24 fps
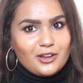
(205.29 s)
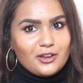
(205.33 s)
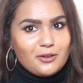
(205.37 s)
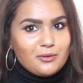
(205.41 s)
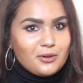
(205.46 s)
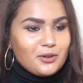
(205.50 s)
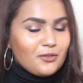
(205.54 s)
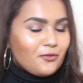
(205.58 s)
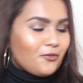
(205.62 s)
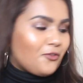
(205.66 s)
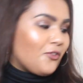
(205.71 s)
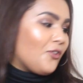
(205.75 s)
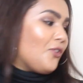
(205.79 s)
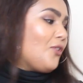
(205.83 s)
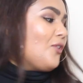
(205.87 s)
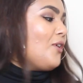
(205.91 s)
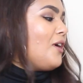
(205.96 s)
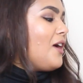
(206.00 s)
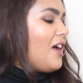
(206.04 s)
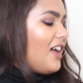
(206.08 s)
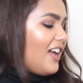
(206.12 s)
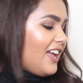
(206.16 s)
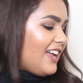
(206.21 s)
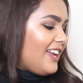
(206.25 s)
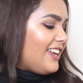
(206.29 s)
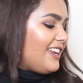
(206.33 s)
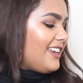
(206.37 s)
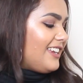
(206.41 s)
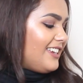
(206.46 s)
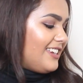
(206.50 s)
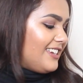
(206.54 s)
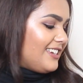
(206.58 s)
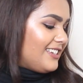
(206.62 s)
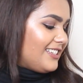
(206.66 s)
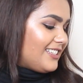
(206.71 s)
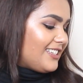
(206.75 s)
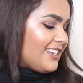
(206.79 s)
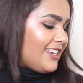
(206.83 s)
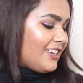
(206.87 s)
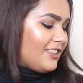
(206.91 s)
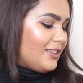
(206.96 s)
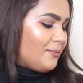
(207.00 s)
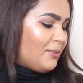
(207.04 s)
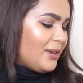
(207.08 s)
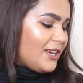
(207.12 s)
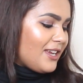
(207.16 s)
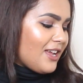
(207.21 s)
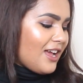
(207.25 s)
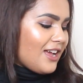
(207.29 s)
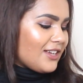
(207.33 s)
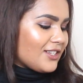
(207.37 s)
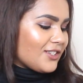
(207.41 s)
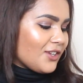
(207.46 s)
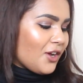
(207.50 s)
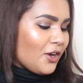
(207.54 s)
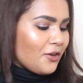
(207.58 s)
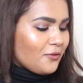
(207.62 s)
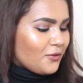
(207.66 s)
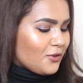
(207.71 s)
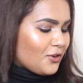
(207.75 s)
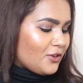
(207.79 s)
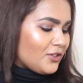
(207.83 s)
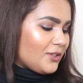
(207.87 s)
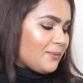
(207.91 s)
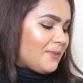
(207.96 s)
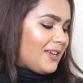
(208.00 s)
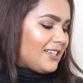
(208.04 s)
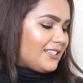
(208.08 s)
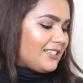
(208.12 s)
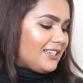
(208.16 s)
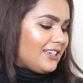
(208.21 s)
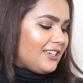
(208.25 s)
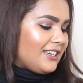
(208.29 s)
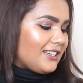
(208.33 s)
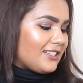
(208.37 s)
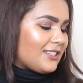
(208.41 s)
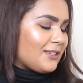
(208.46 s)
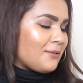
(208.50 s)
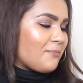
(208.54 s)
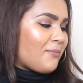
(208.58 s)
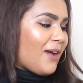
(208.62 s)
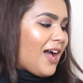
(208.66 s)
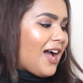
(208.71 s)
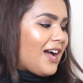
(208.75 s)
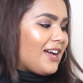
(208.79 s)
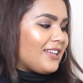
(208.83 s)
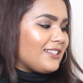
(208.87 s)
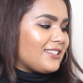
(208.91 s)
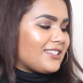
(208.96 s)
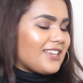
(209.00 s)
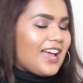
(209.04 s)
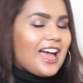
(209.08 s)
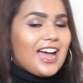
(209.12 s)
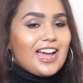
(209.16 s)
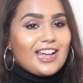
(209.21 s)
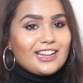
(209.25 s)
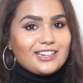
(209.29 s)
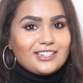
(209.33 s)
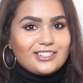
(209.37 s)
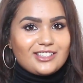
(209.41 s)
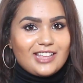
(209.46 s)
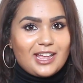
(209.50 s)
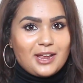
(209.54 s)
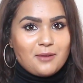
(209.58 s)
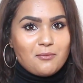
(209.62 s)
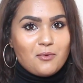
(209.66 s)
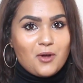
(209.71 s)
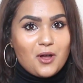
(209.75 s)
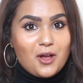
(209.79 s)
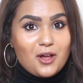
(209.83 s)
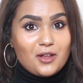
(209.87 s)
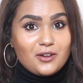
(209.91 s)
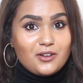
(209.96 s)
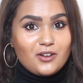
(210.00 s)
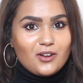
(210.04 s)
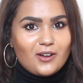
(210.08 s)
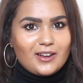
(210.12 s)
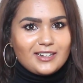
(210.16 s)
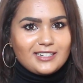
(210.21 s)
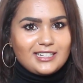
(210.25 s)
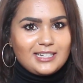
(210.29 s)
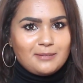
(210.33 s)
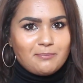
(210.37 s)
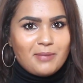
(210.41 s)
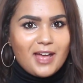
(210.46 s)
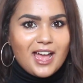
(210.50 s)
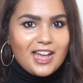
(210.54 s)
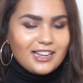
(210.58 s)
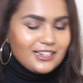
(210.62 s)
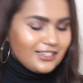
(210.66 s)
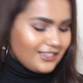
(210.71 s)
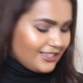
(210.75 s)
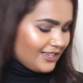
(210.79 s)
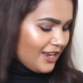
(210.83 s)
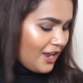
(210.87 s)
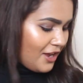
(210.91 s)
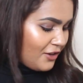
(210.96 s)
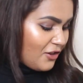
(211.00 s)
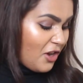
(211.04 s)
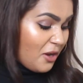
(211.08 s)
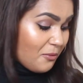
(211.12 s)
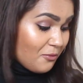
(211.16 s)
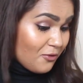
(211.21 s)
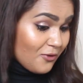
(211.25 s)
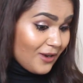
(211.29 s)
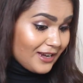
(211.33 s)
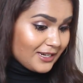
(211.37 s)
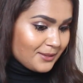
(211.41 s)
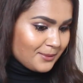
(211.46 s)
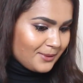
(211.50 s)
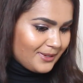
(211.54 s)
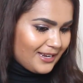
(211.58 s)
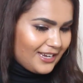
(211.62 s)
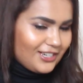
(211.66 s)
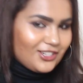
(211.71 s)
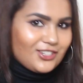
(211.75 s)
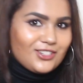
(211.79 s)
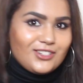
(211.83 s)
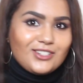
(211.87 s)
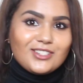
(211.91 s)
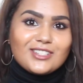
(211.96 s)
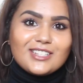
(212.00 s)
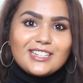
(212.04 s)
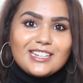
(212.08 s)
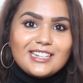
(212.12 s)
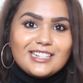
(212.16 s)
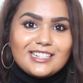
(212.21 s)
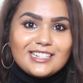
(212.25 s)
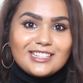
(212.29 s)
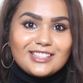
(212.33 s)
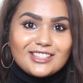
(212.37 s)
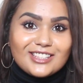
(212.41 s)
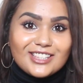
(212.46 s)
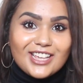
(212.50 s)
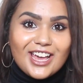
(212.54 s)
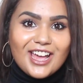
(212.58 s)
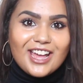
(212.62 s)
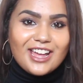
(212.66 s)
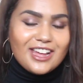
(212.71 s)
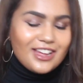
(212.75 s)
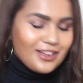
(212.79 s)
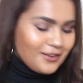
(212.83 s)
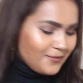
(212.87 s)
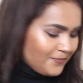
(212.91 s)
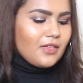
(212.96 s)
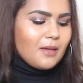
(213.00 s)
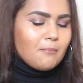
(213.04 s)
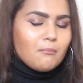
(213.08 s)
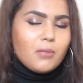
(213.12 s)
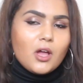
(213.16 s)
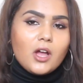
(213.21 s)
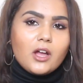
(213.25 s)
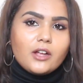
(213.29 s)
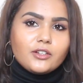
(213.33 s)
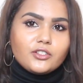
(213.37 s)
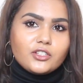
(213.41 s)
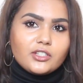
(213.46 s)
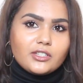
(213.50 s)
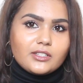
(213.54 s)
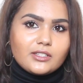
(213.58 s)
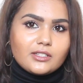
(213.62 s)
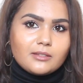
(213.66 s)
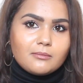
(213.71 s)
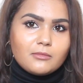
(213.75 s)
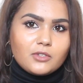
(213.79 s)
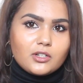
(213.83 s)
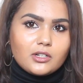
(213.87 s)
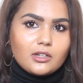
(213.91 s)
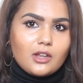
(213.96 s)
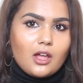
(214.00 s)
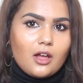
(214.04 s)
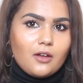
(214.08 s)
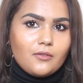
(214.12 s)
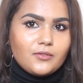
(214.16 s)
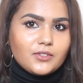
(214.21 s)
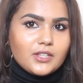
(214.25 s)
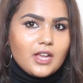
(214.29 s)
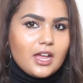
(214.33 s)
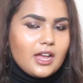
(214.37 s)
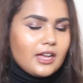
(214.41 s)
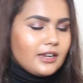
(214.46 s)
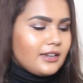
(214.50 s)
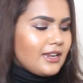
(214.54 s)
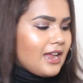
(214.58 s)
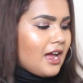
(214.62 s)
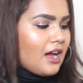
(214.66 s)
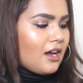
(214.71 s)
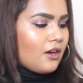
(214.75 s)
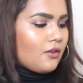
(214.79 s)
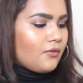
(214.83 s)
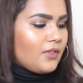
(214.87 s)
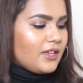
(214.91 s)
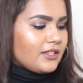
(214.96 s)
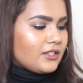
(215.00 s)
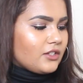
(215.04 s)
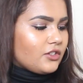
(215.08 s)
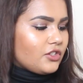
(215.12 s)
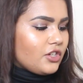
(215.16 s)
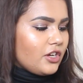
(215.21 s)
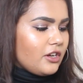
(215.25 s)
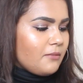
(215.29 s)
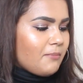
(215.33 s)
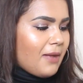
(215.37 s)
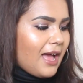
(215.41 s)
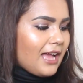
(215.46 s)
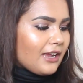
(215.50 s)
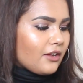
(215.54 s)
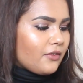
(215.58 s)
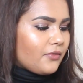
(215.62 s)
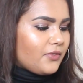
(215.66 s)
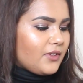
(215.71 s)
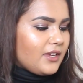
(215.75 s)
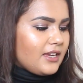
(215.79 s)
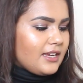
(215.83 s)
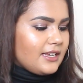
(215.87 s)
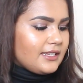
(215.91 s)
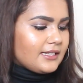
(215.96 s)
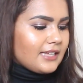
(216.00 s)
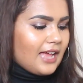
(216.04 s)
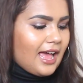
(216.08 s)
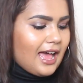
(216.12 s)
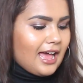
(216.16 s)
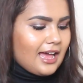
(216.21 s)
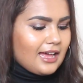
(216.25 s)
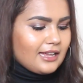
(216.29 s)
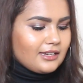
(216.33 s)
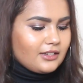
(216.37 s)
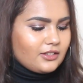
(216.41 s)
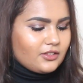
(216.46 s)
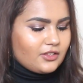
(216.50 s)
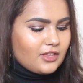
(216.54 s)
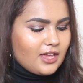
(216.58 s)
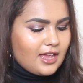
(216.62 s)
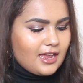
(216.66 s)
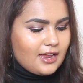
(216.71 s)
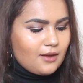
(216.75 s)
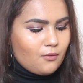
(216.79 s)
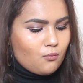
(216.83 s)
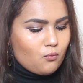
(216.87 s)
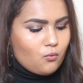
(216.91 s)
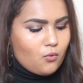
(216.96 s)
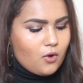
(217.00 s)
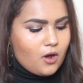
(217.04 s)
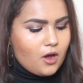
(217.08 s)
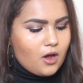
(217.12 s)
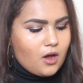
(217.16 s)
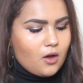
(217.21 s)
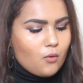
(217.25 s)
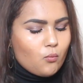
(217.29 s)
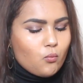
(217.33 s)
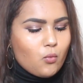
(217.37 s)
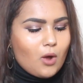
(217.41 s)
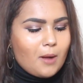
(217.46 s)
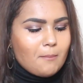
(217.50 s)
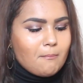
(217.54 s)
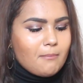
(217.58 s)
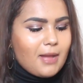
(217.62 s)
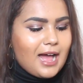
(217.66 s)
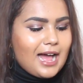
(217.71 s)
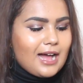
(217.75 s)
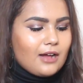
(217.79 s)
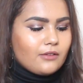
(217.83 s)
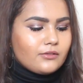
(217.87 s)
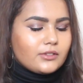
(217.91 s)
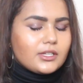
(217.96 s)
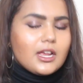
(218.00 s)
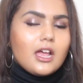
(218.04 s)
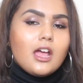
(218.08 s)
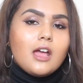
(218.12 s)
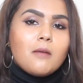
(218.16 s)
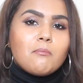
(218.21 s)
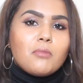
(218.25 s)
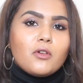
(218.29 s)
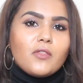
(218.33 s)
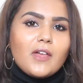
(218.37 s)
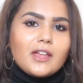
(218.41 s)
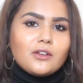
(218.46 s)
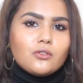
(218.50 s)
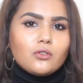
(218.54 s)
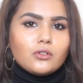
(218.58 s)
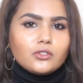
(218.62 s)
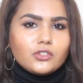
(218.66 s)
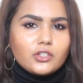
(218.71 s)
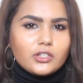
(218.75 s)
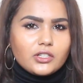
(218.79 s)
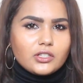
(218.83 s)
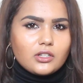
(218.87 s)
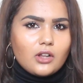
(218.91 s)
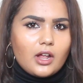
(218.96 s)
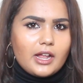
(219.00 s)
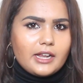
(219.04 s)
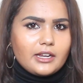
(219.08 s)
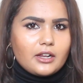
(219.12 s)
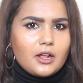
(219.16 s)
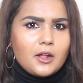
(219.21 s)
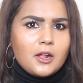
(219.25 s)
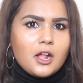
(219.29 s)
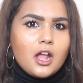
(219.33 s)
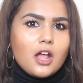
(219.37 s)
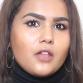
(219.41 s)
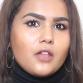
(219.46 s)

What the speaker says: who would have thought? It is the PS Over Cosmetics pads, and they were 90p. No more explanations needed there. I then purchased some gloves. Now, there's a 2-pack of these, and they were £1, but they're not just like